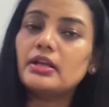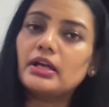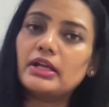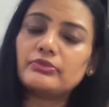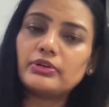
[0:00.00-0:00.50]

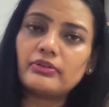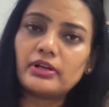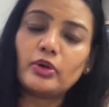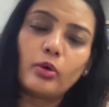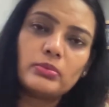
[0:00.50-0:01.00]
And for
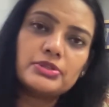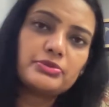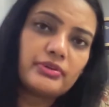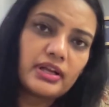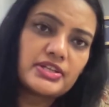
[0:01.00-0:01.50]
normal to
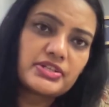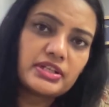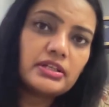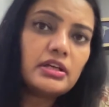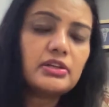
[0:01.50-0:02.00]
dry
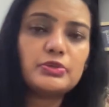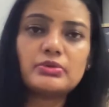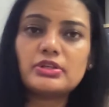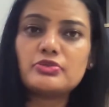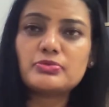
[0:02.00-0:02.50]
skin, you
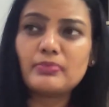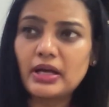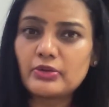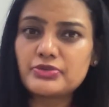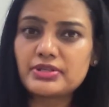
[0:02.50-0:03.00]
can use
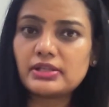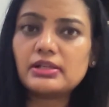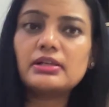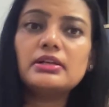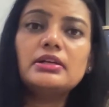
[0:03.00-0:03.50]
Biosilk,
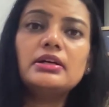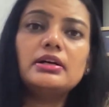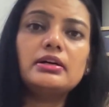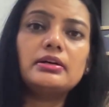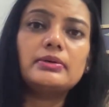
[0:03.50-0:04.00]

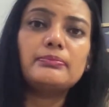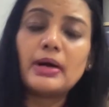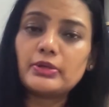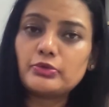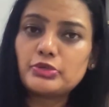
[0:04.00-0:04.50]

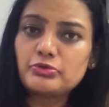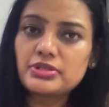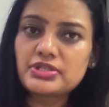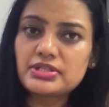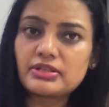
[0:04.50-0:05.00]

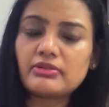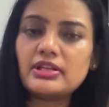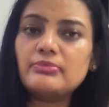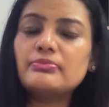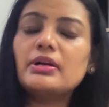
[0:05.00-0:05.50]
BioCutis
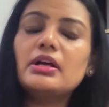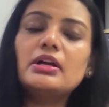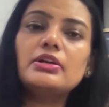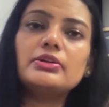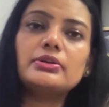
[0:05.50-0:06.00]
cream,
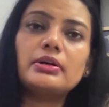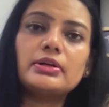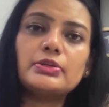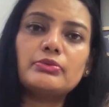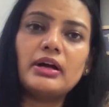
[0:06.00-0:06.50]

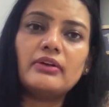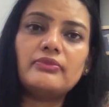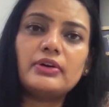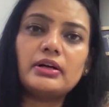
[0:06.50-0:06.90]
you have